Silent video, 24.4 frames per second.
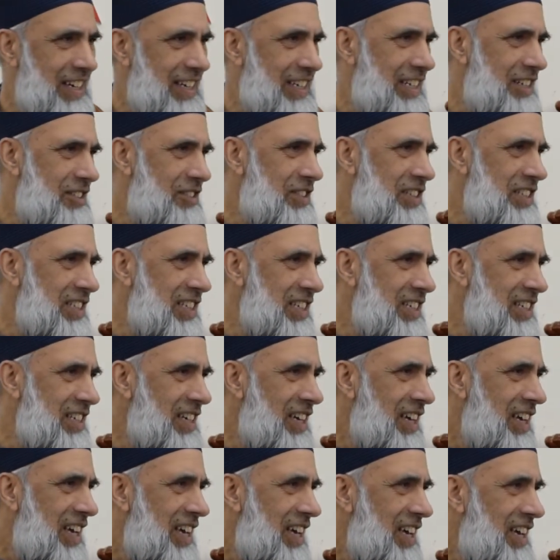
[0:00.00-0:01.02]
you know,
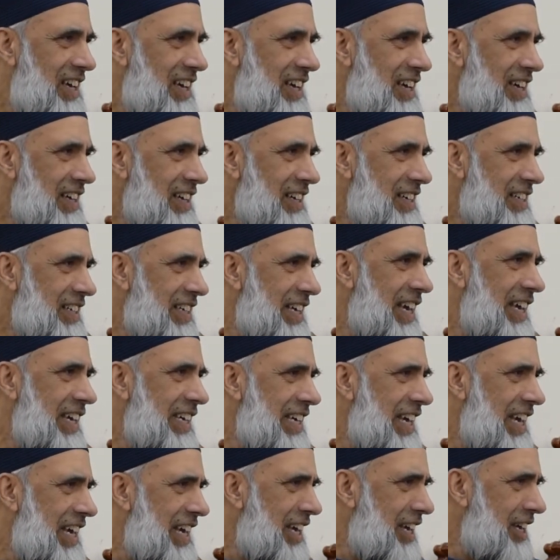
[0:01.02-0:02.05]
the
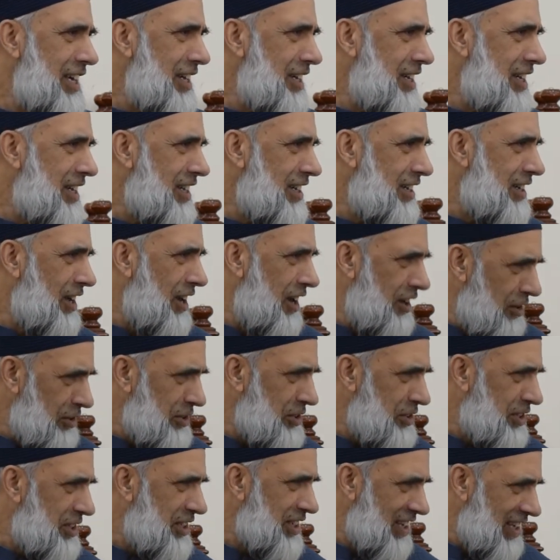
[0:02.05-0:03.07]
KK
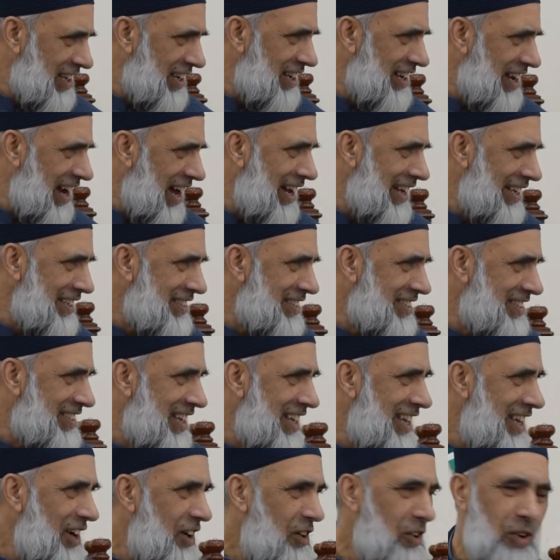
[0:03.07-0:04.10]
Klux guys
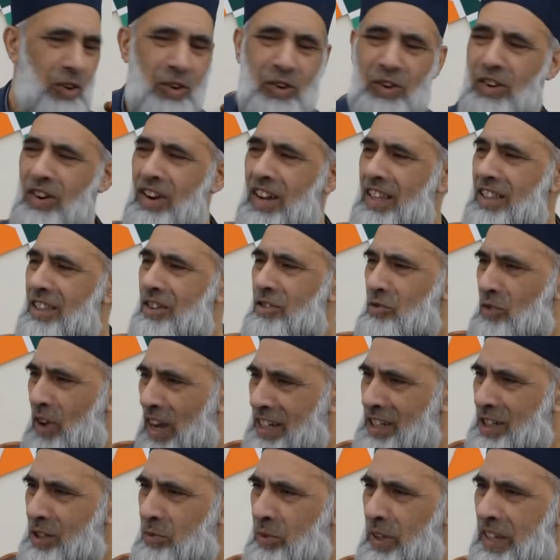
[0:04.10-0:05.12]
or the
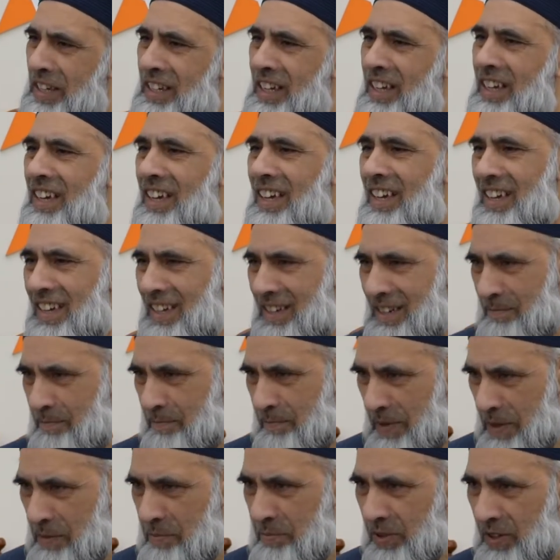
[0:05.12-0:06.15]
right-wing
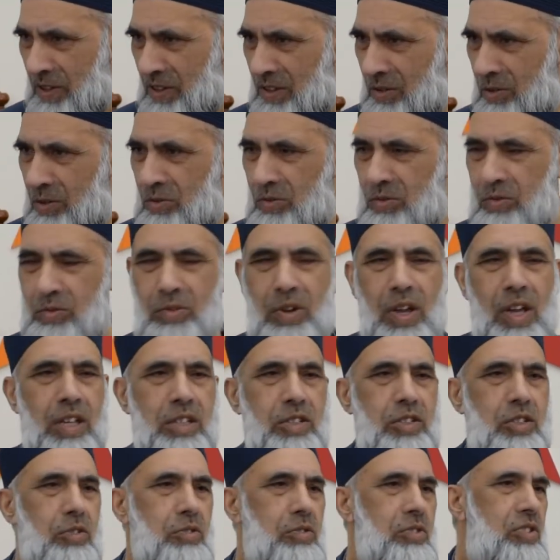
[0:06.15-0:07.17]
people who
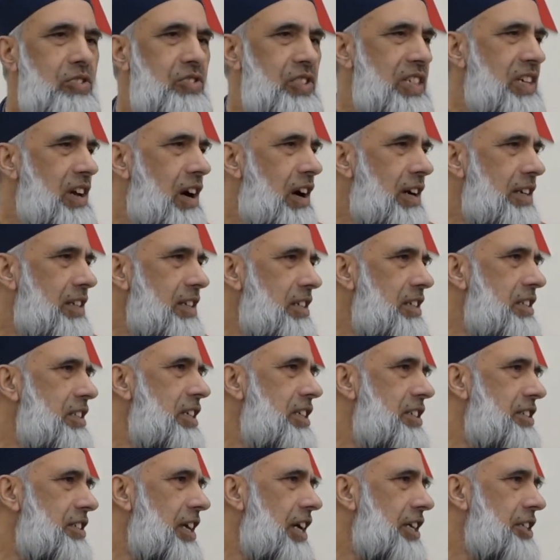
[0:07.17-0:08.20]
don't regard
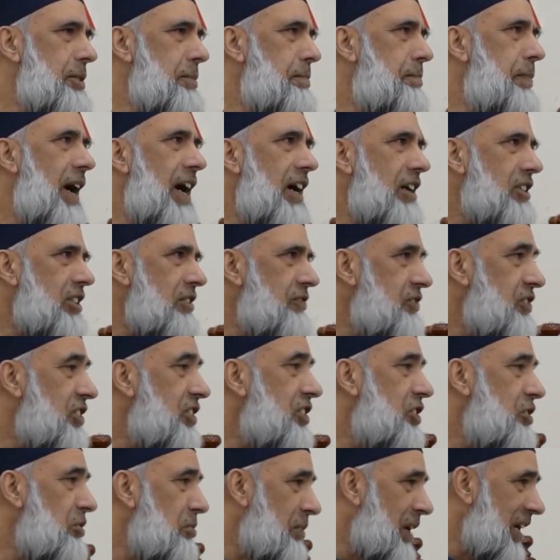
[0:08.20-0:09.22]
others as part of the
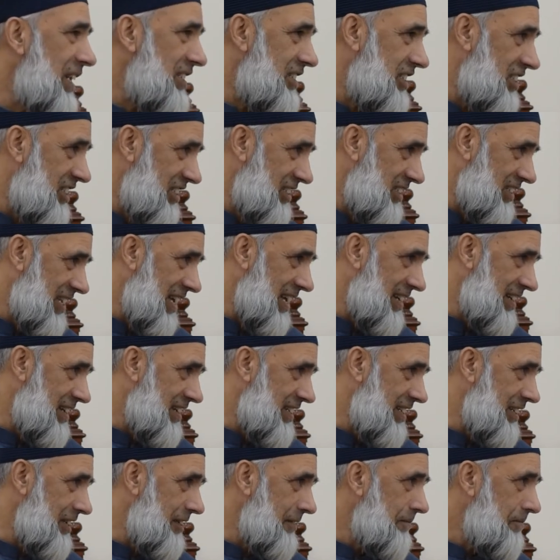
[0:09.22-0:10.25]
humanity,
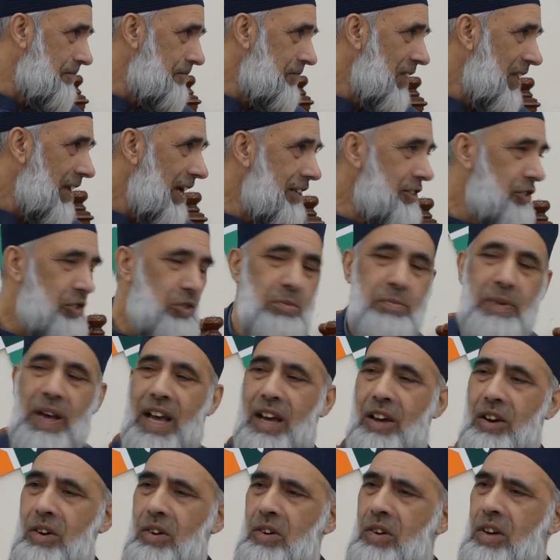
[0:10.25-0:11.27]
sadly, and
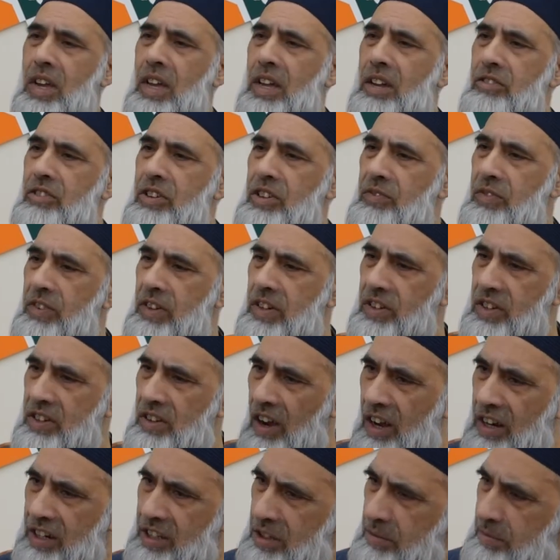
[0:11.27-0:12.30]
somehow
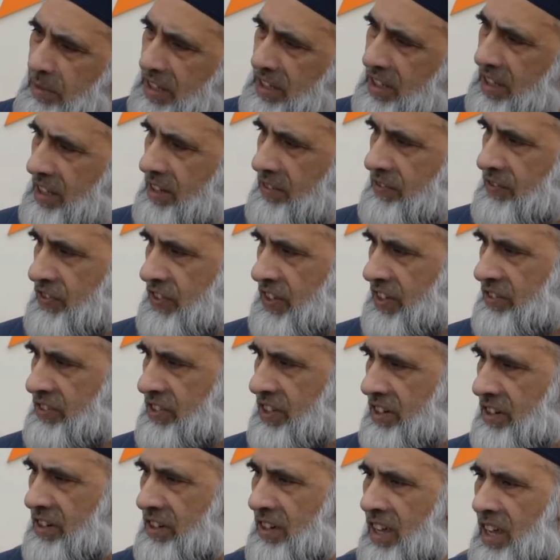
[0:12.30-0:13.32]
regard them as
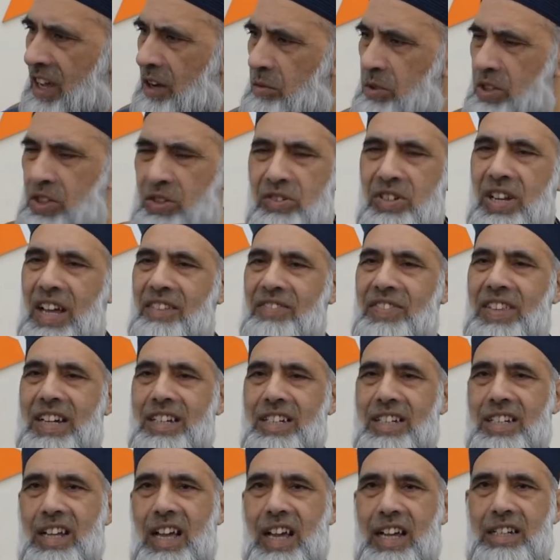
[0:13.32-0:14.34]
inferior. We don't have
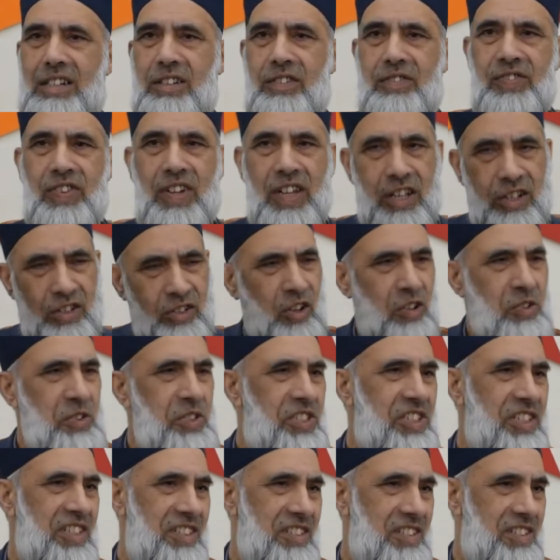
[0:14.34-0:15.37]
that kind of
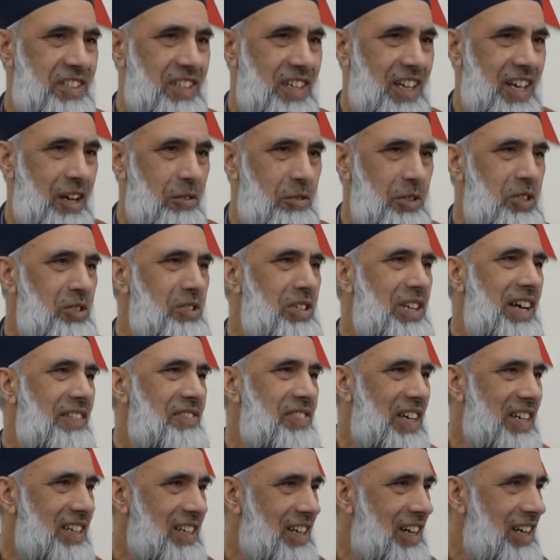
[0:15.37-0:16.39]
nonsense. We don't have
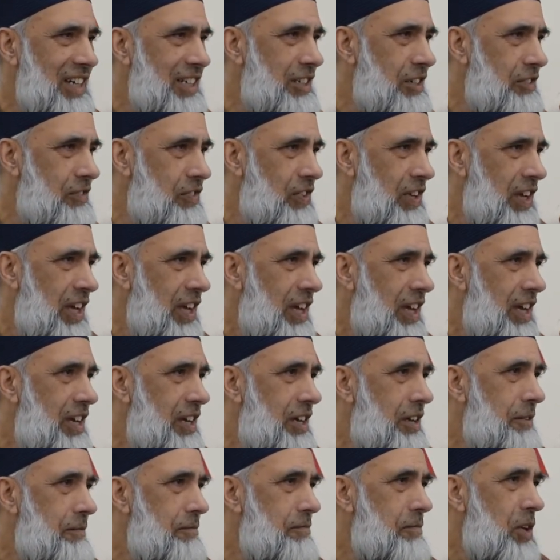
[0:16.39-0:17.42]
that kind
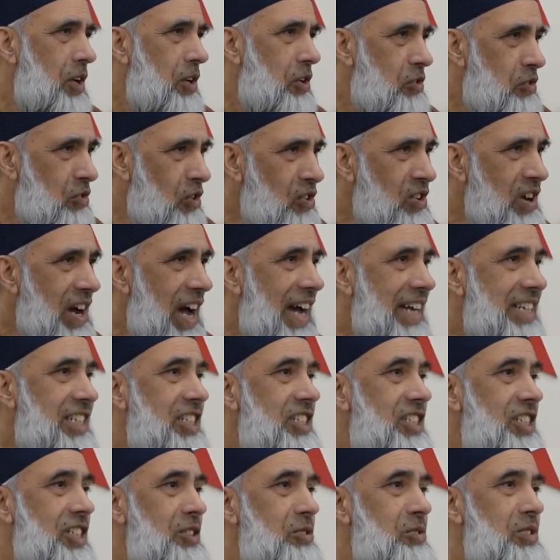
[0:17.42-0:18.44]
of wrong
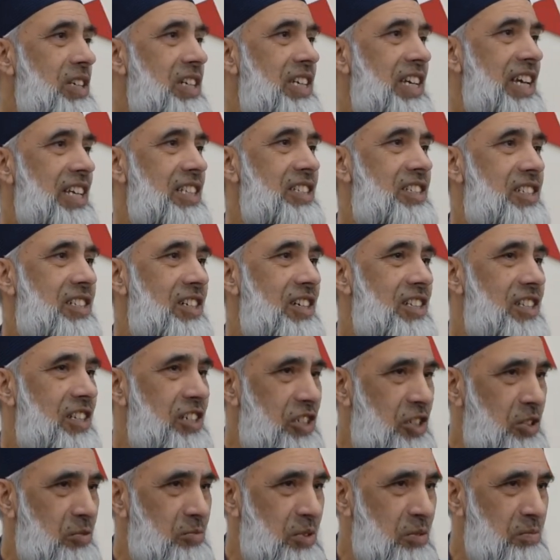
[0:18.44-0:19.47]
attitude against other
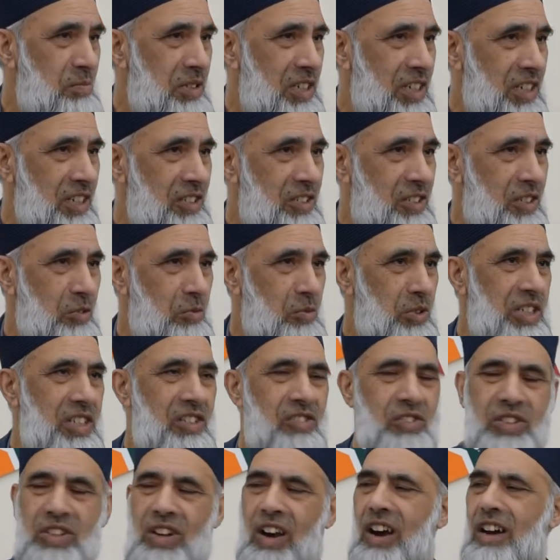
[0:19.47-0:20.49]
human beings. We
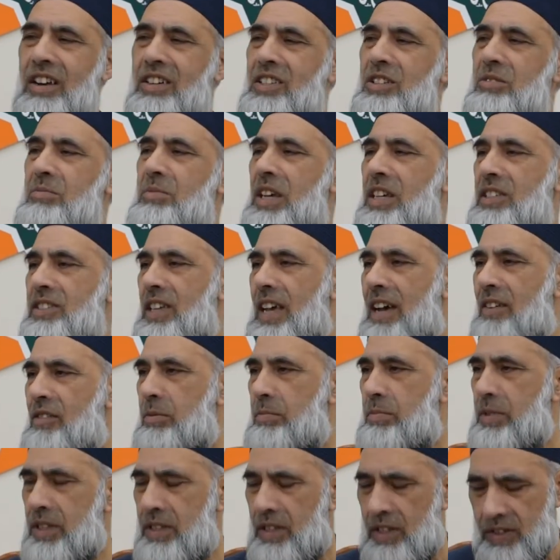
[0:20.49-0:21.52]
regard them as our
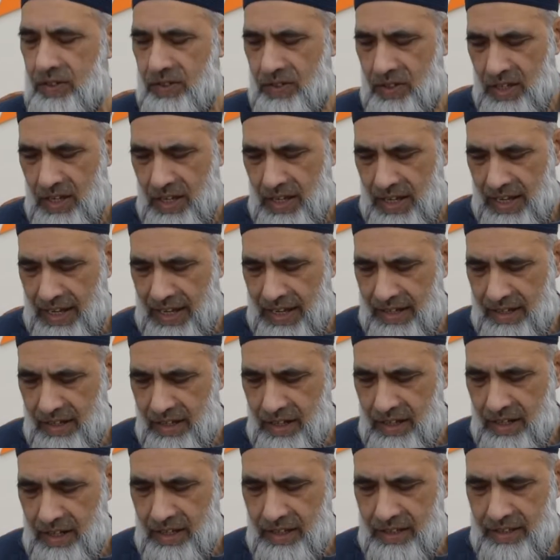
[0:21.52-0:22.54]
brothers and
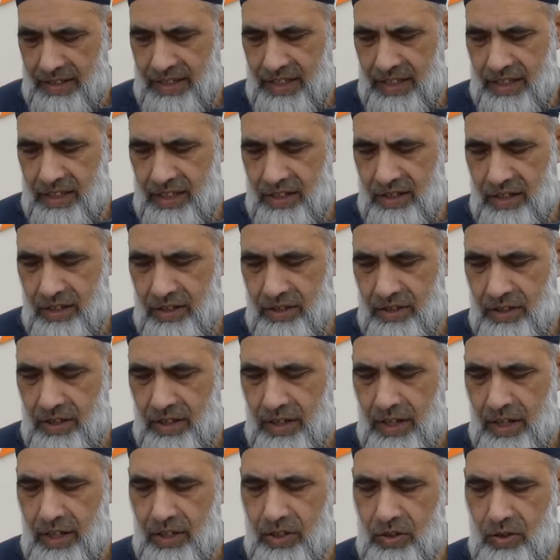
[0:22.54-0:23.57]
sisters.
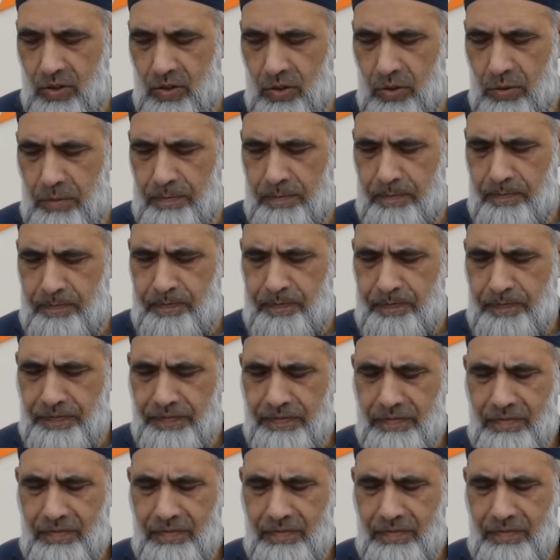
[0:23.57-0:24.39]
So,